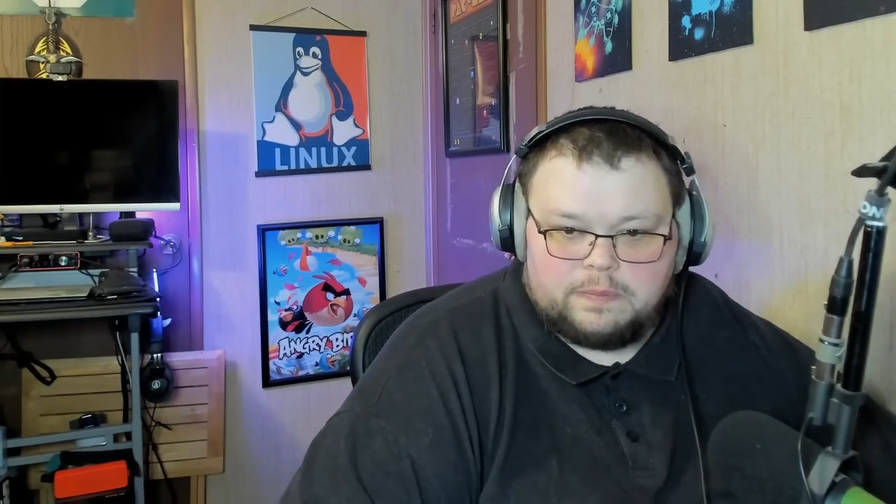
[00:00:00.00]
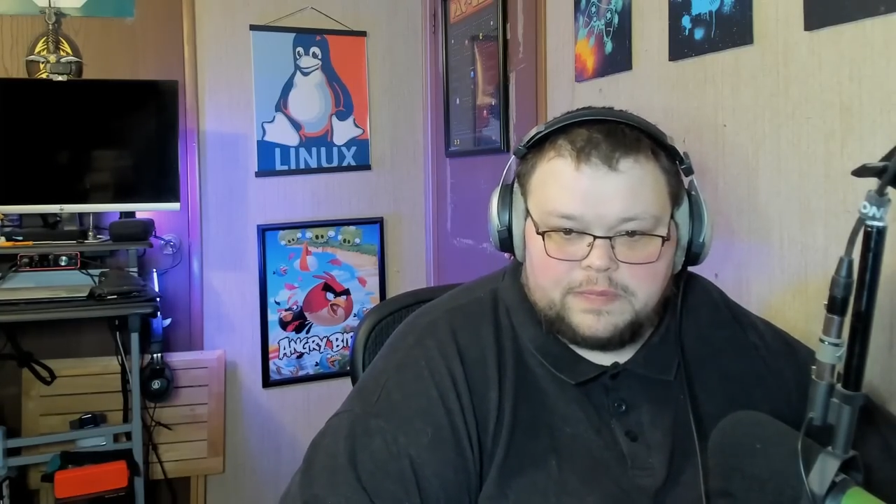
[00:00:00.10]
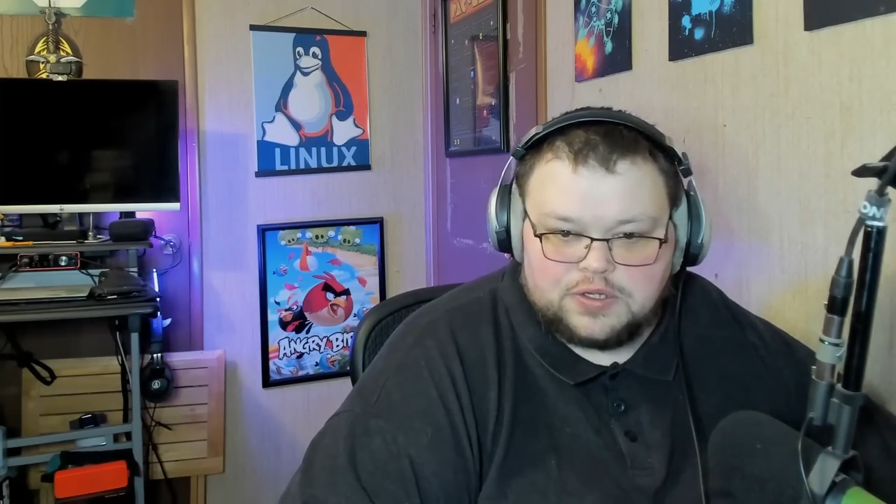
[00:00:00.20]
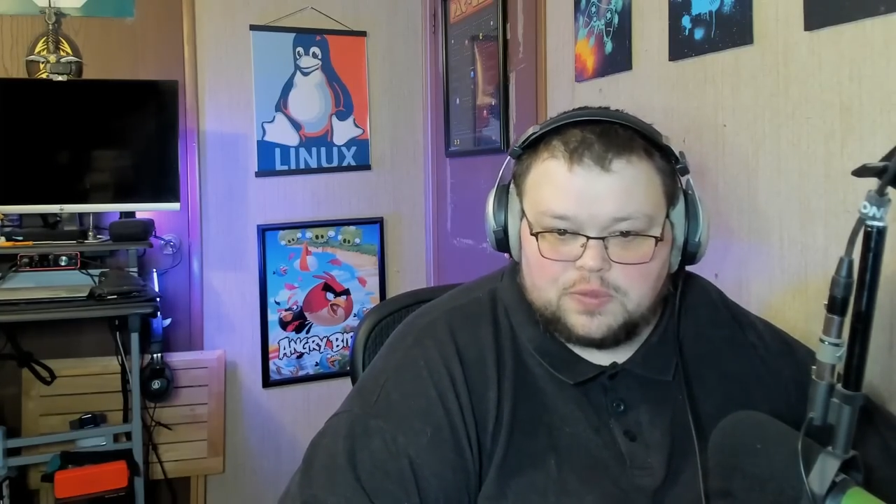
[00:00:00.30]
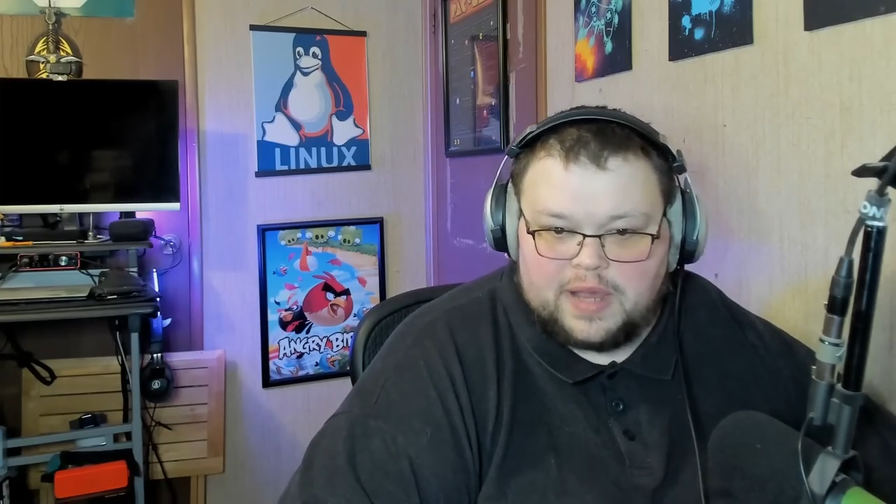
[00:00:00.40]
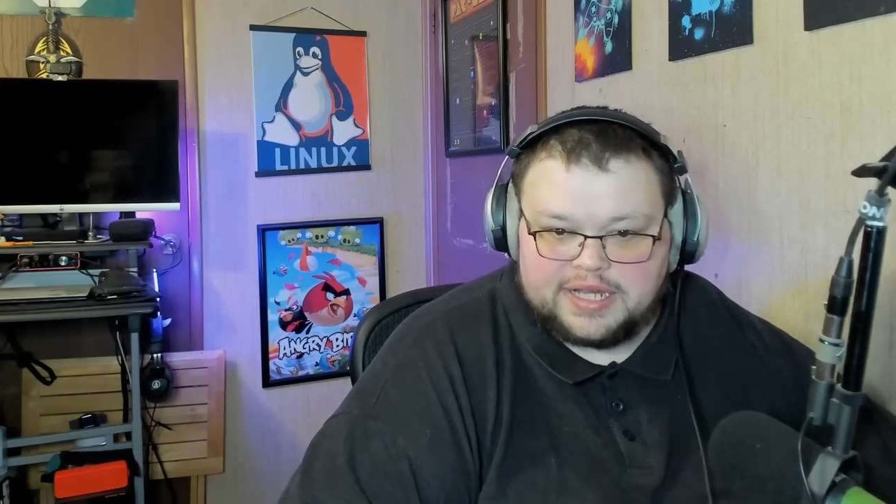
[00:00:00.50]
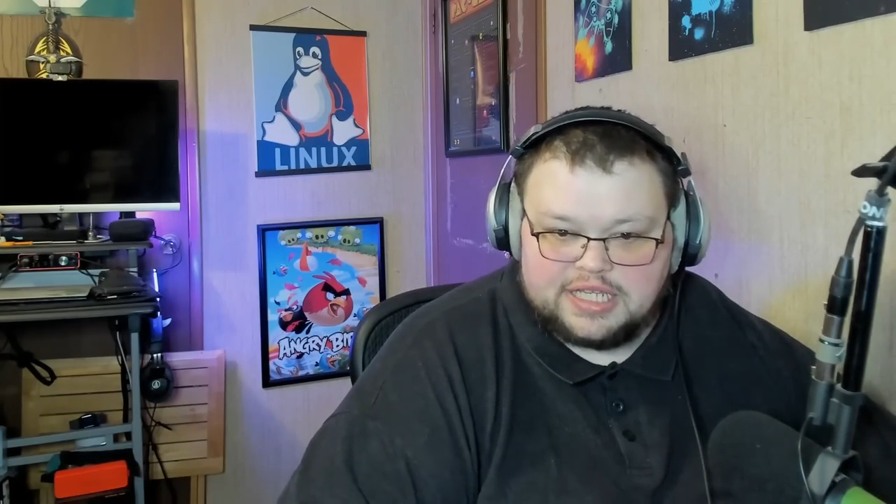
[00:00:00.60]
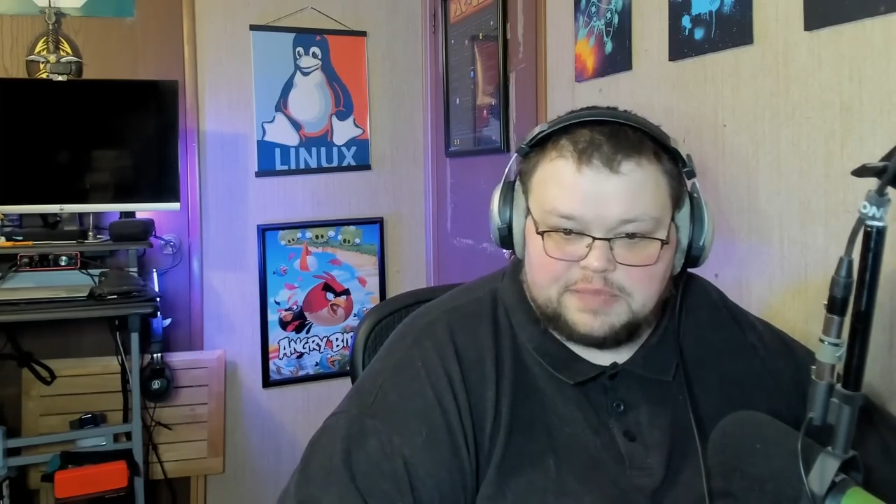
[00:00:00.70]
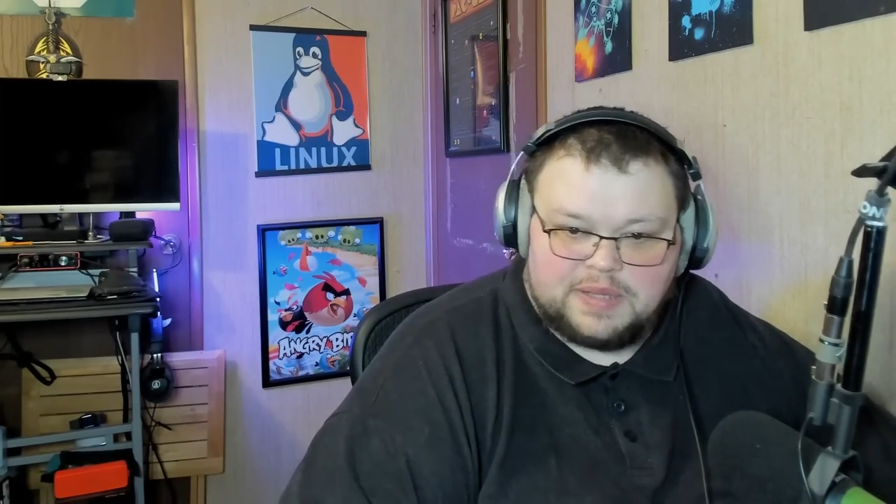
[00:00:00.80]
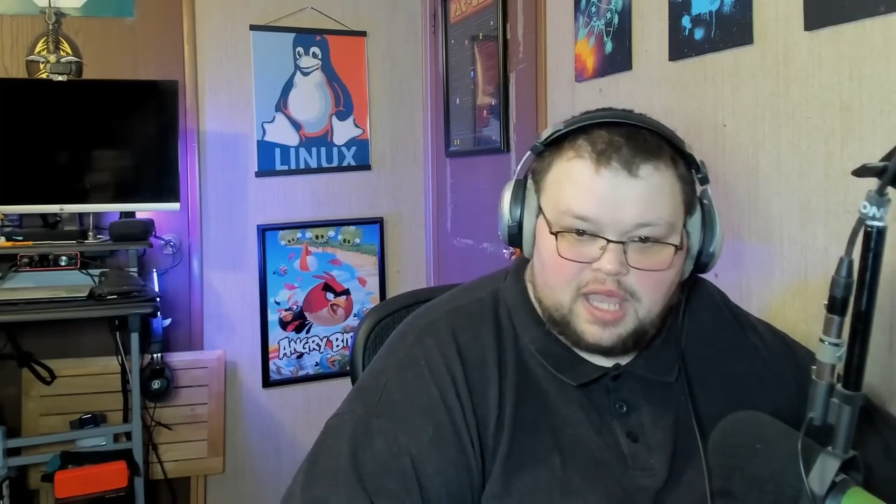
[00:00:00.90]
DistroBox
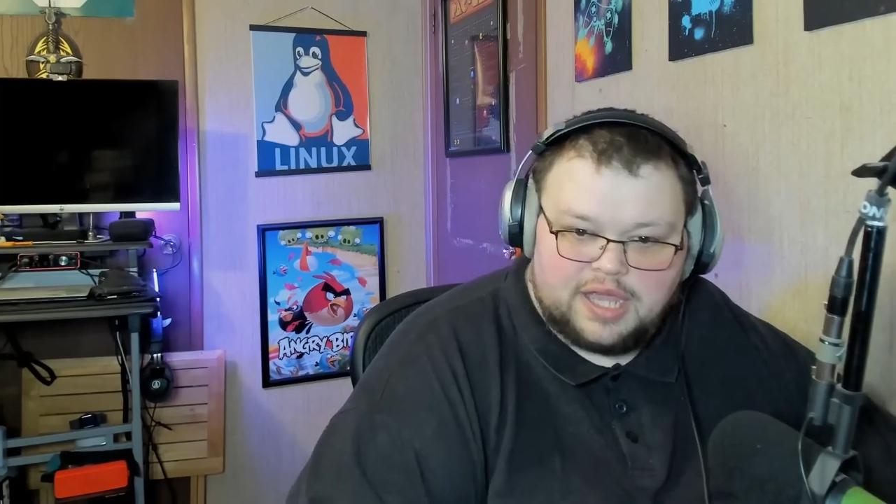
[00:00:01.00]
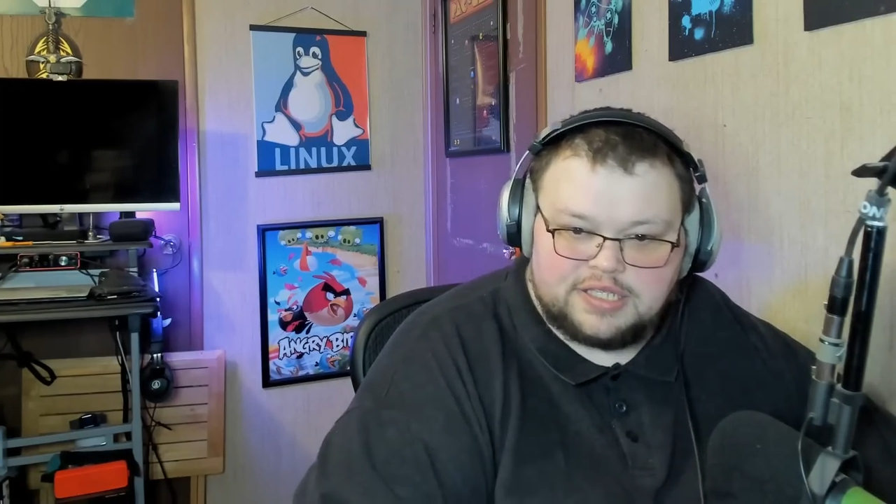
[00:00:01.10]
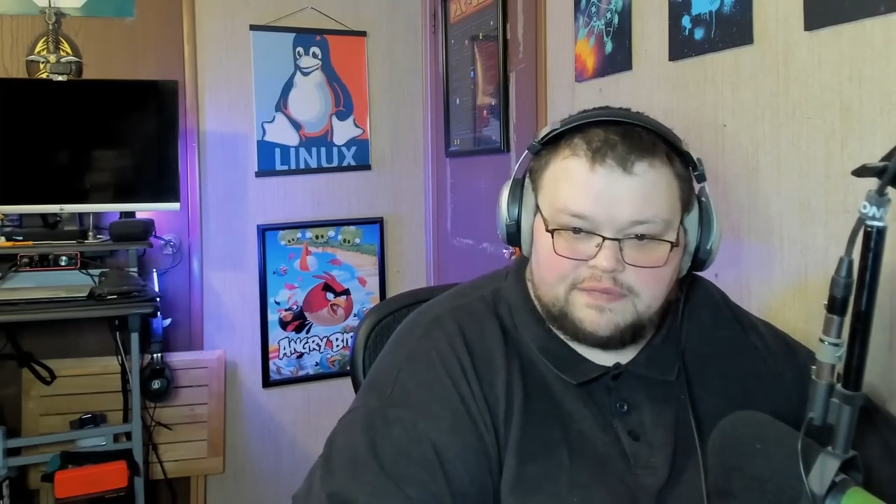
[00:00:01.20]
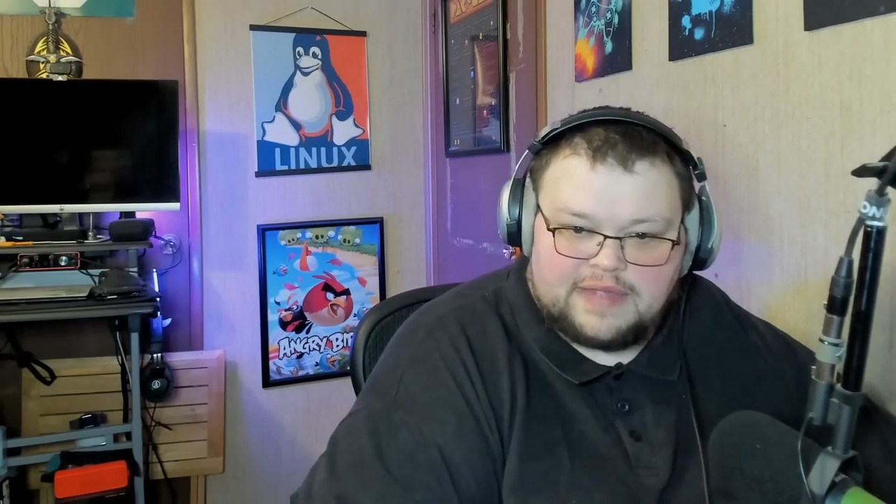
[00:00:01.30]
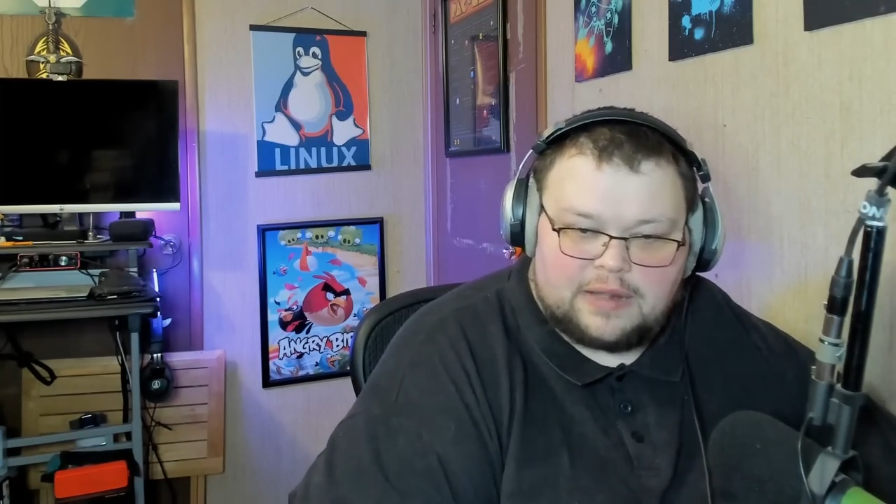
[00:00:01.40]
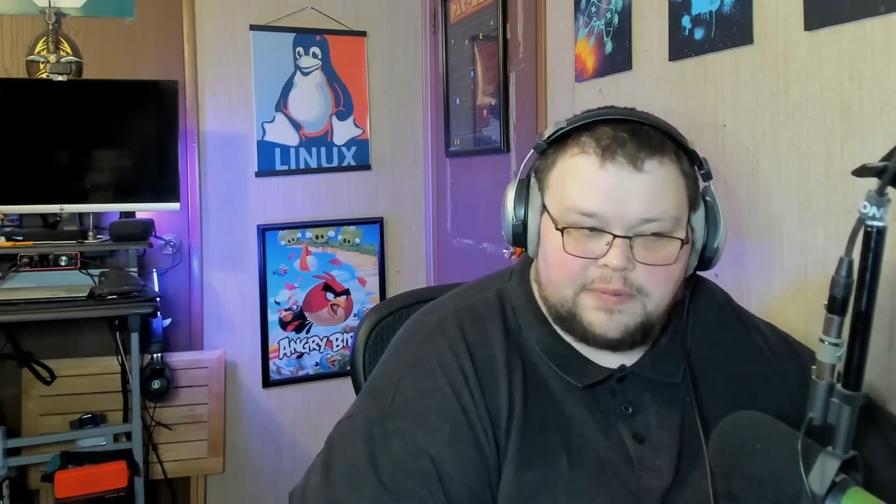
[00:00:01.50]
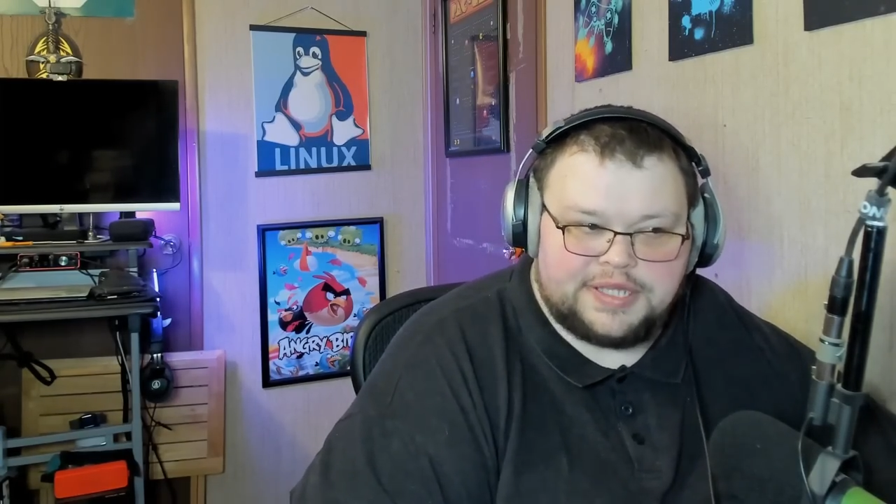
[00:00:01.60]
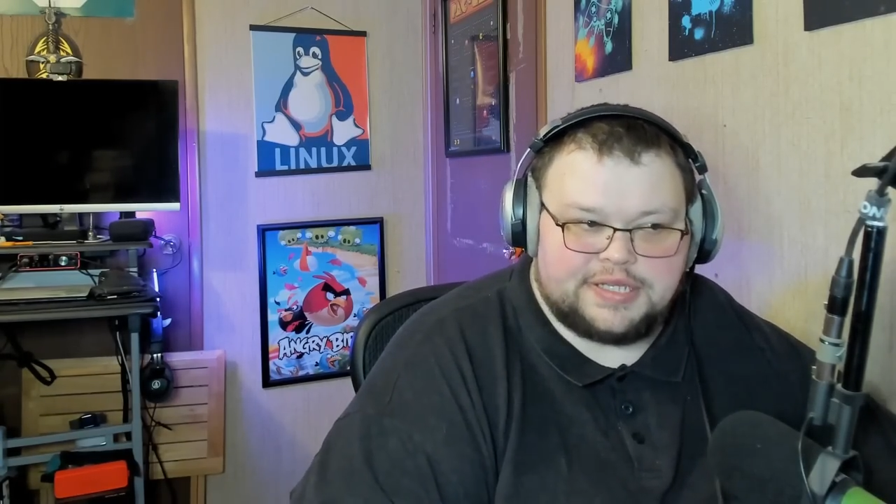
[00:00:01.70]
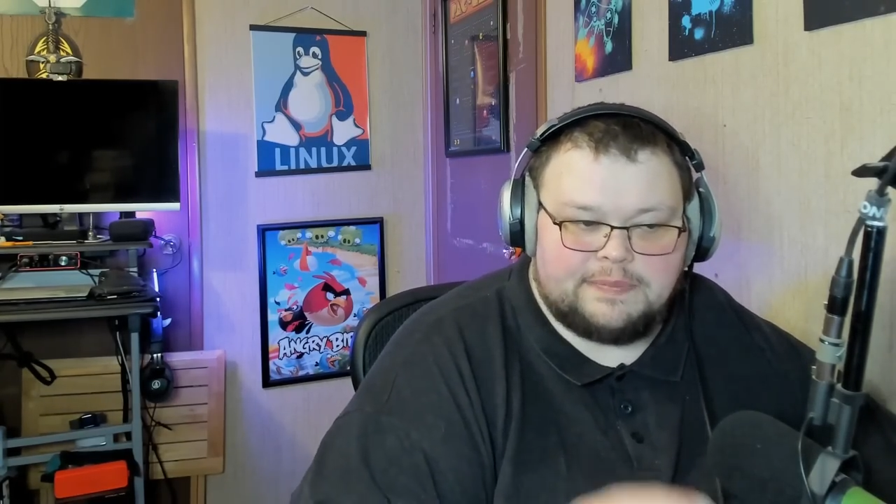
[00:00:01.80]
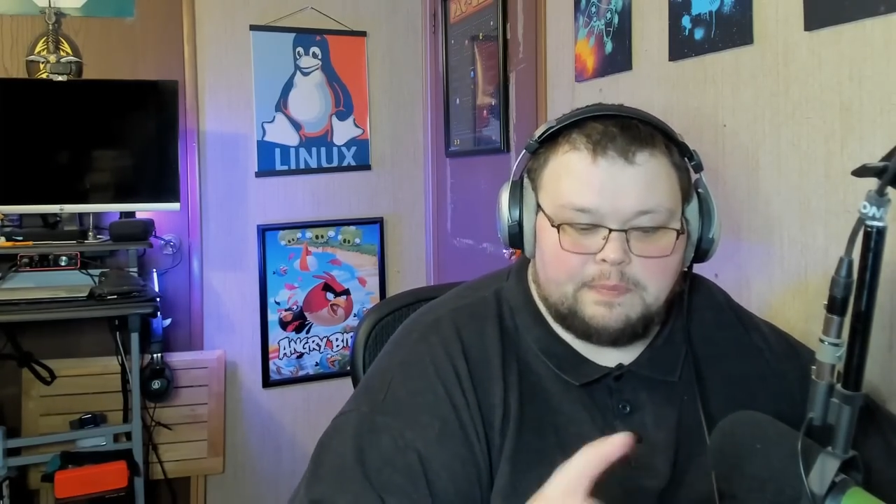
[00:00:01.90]
is because of that
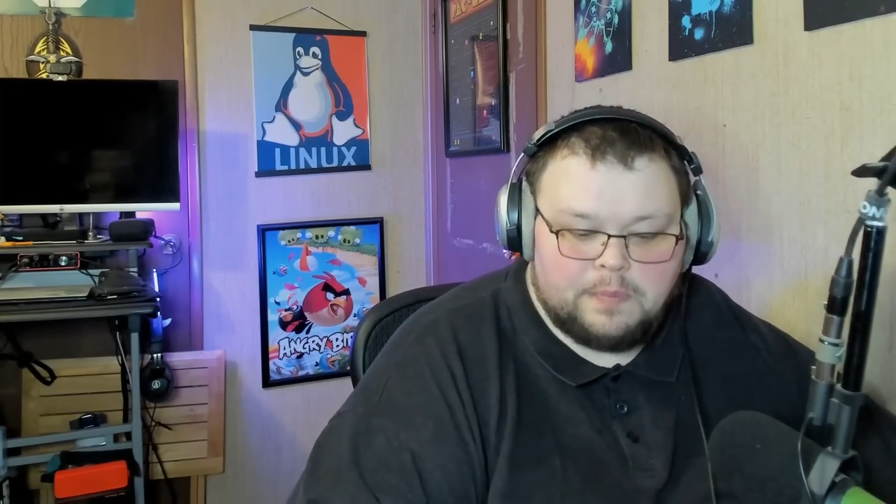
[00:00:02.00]
reason.